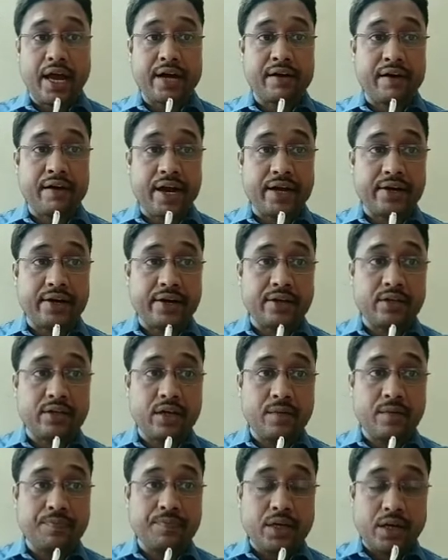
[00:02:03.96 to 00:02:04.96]
write at
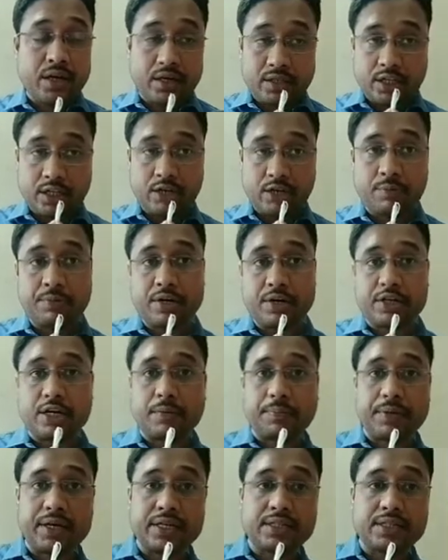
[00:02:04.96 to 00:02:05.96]
the denominator
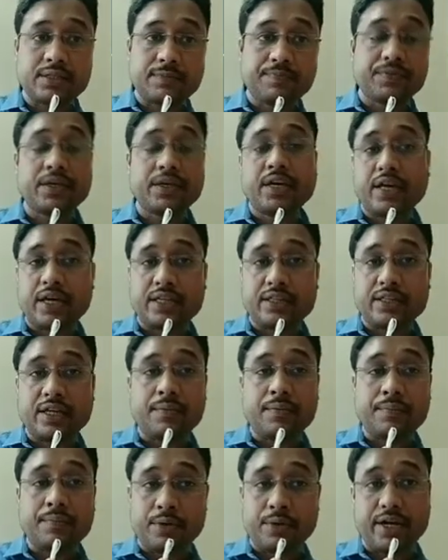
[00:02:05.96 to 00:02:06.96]
place in the
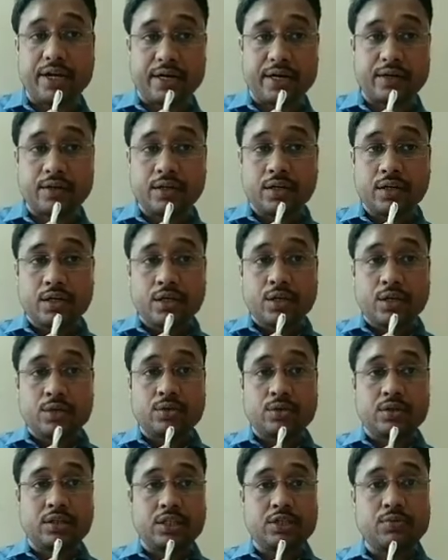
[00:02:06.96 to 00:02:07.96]
product. So
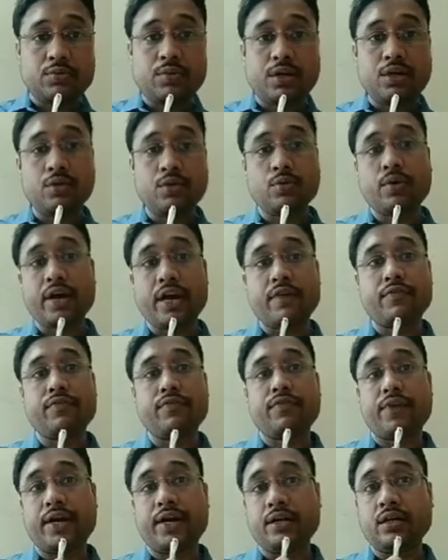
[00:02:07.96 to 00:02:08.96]
this way you can
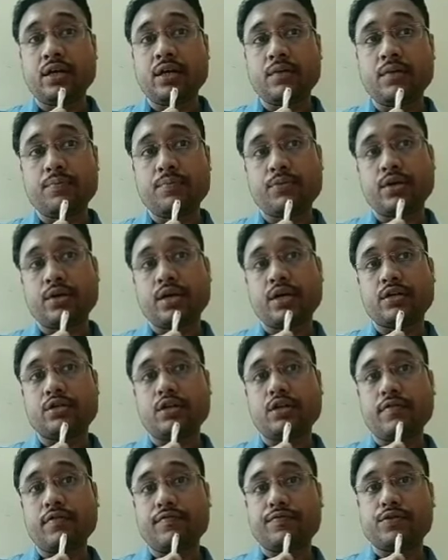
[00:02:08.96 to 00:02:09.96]
find the product
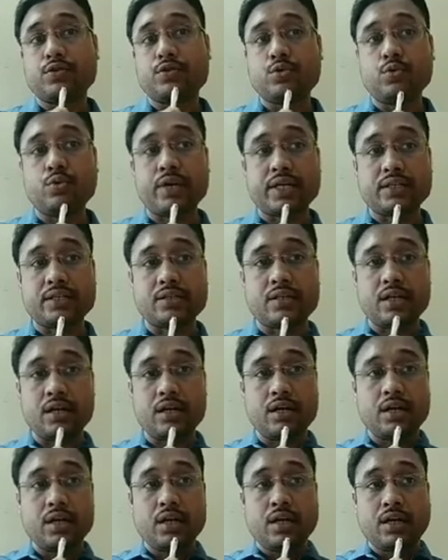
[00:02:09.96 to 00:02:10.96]
of two
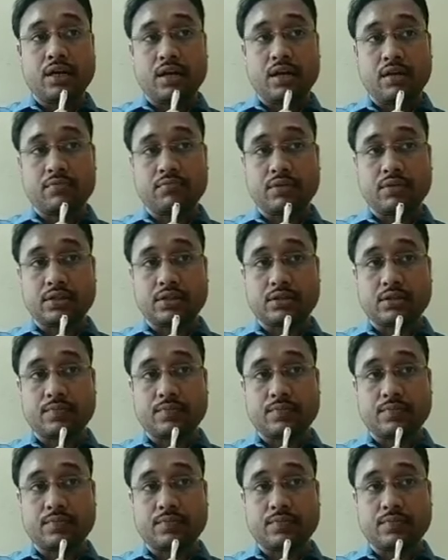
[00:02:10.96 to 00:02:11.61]
rational numbers.